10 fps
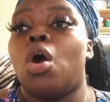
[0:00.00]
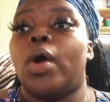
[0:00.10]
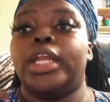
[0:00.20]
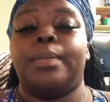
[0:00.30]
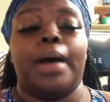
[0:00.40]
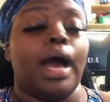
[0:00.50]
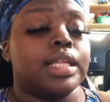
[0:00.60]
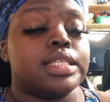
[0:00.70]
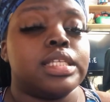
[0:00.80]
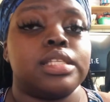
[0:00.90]
or any
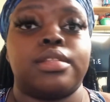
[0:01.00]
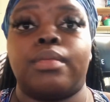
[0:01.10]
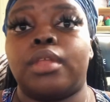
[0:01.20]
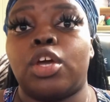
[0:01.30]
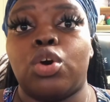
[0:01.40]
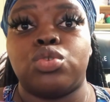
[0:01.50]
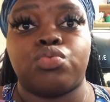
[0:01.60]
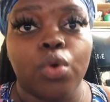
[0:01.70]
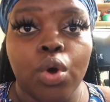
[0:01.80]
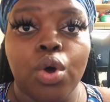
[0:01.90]
policies if something goes
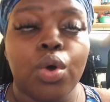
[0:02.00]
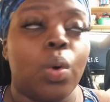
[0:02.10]
wrong,